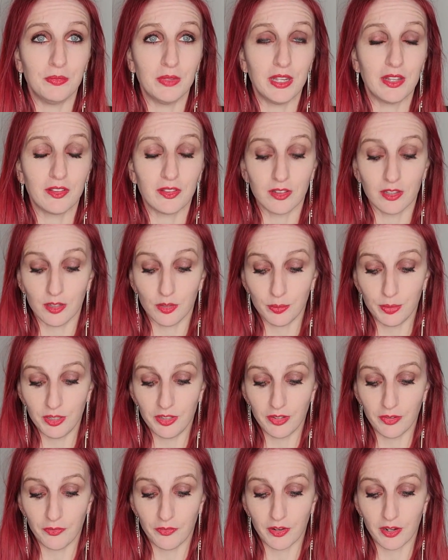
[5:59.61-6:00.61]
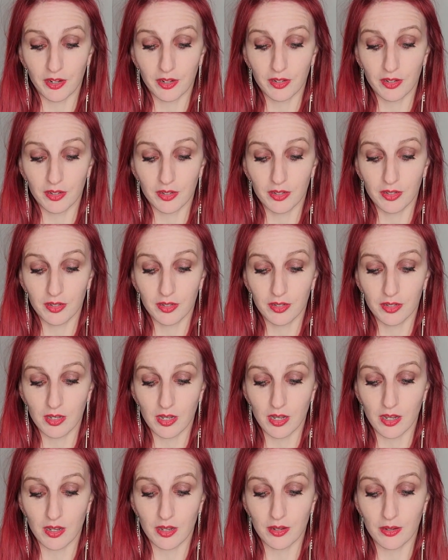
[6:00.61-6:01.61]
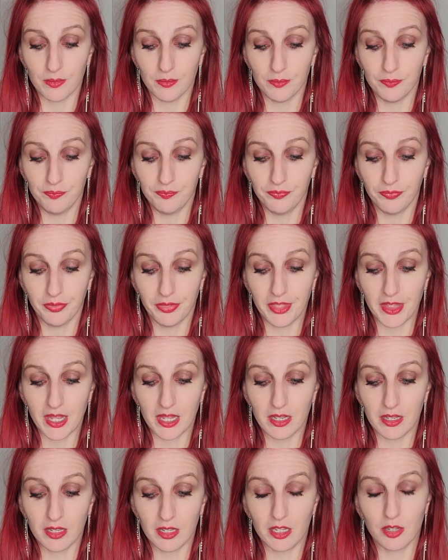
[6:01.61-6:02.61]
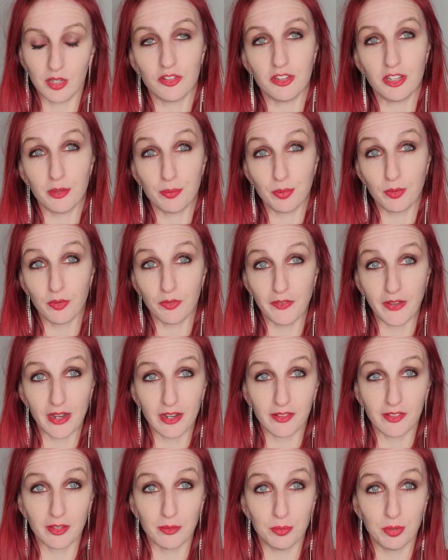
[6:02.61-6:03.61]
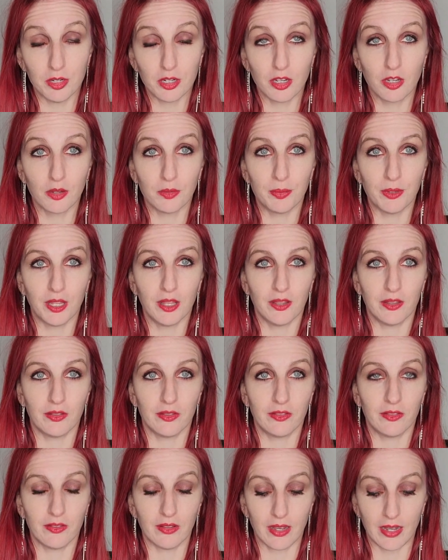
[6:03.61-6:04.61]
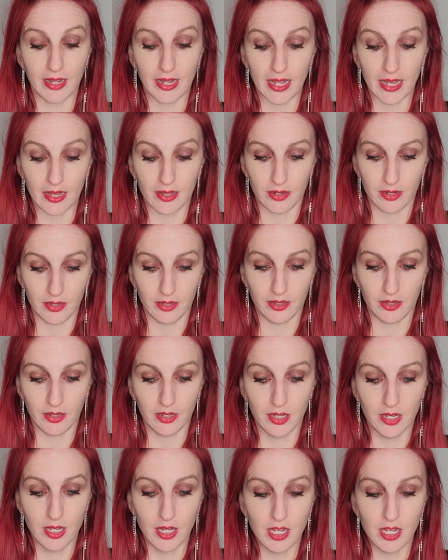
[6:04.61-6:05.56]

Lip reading: It's a little bit different than typical fantasy book because I added